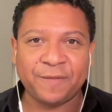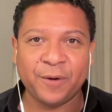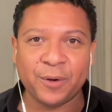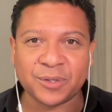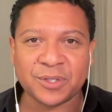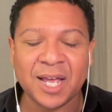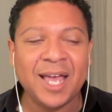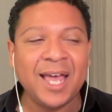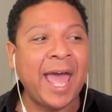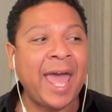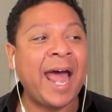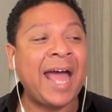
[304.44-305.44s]
first.
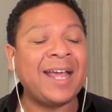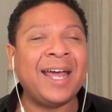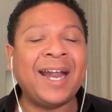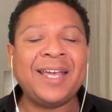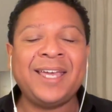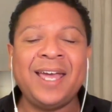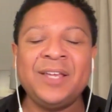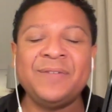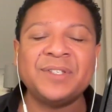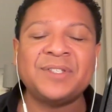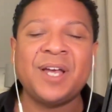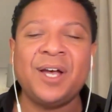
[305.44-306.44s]
And I can't
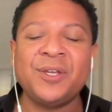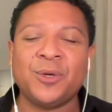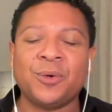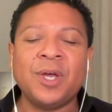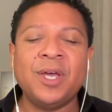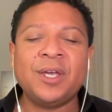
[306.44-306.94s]
even tell you,